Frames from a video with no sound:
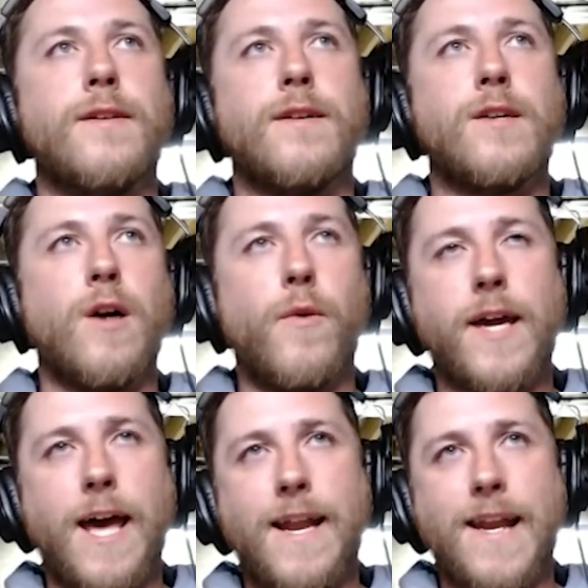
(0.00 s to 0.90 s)
go
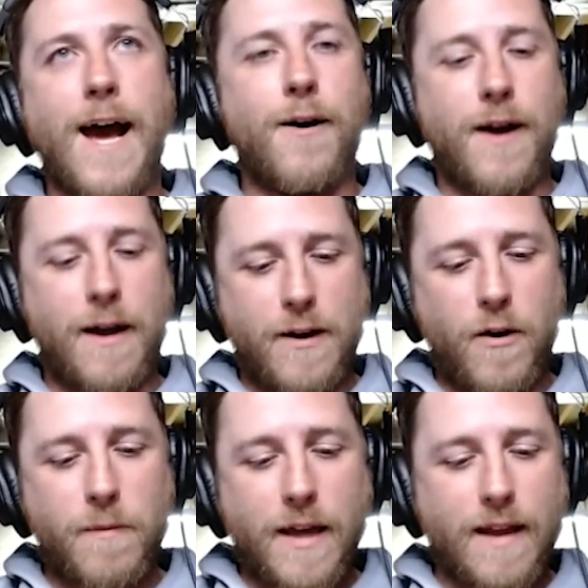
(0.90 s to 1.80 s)
again. Now, I know
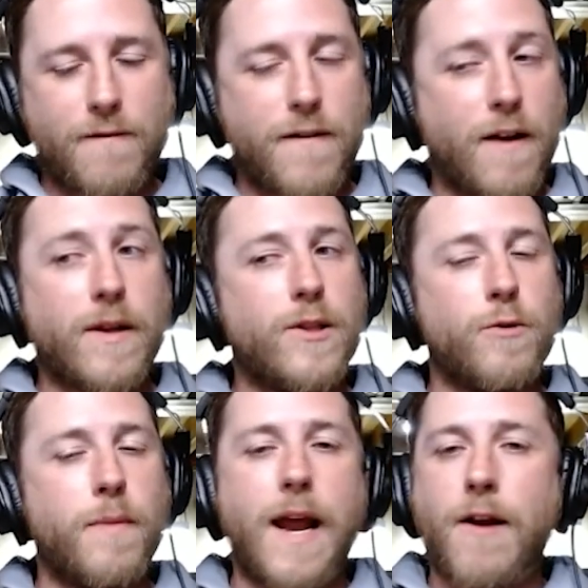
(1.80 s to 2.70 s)
I'm getting very
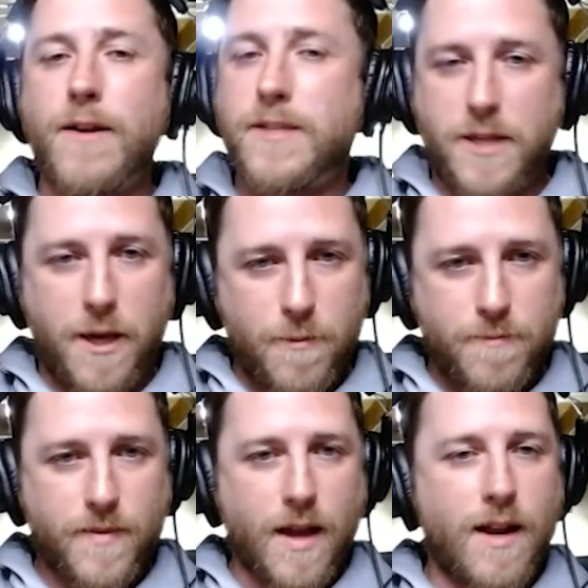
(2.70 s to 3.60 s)
Luminaris-y,
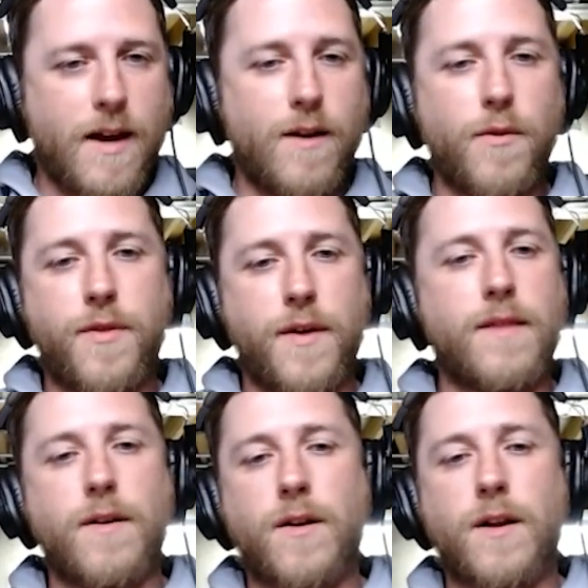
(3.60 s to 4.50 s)
and I don't think
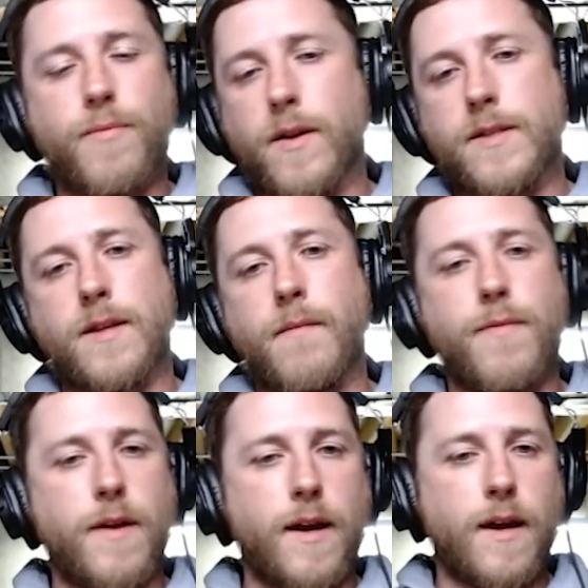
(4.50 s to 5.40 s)
they're going to print
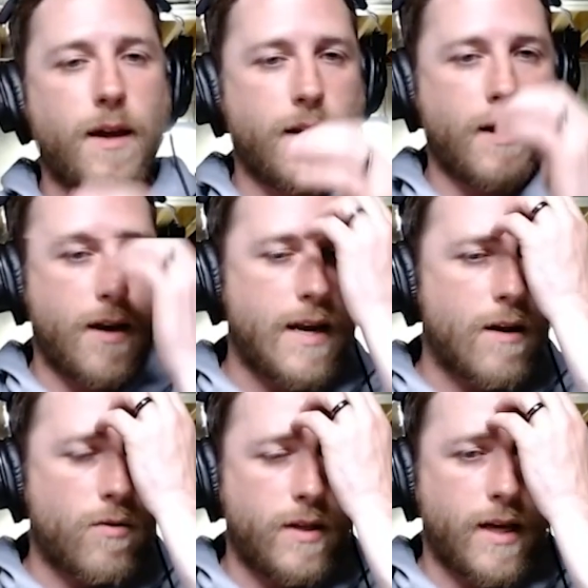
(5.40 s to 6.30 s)
something
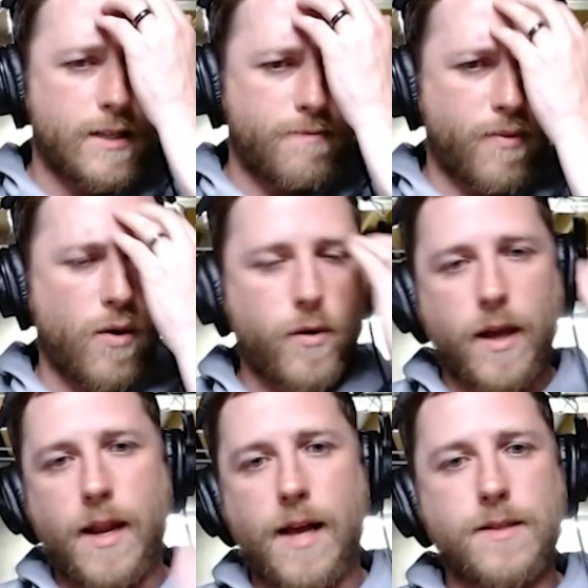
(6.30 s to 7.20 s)
nearly as
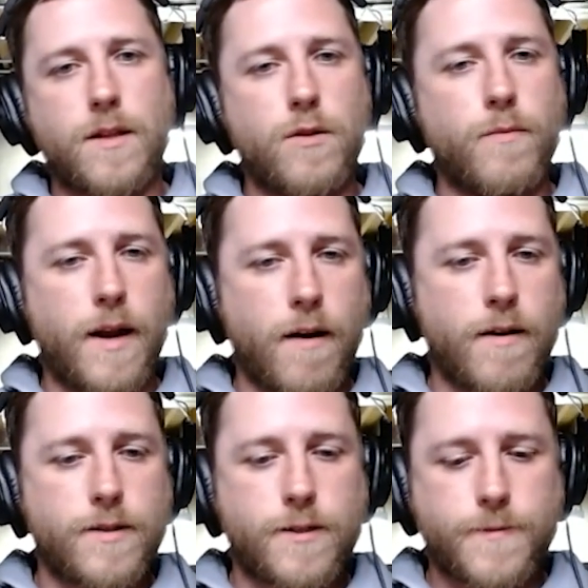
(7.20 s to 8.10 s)
broken as the
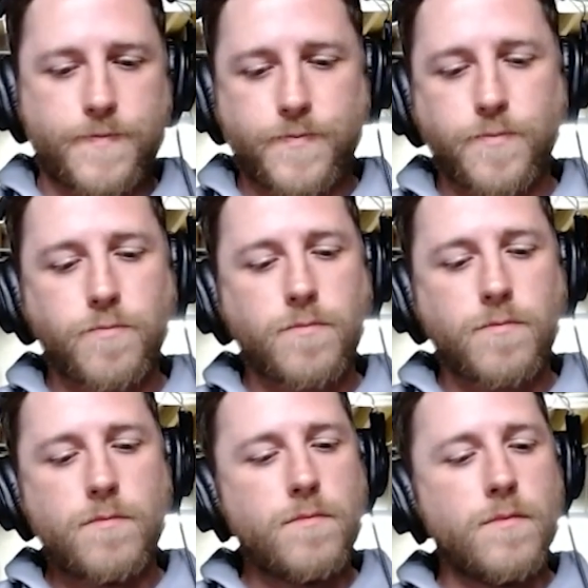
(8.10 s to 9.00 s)
Luminaris.
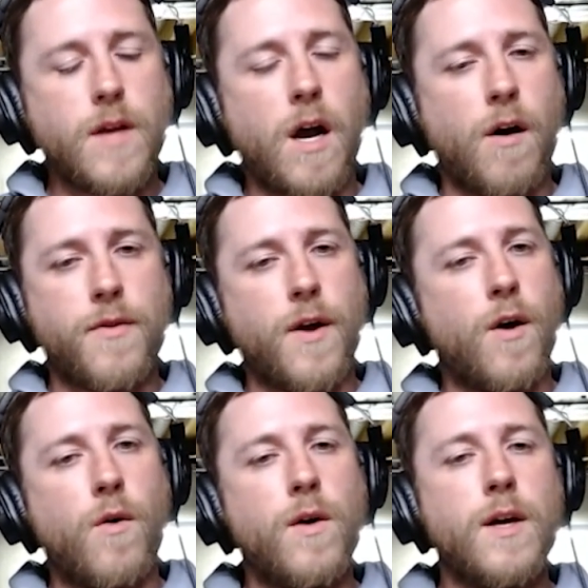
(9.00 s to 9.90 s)
Although,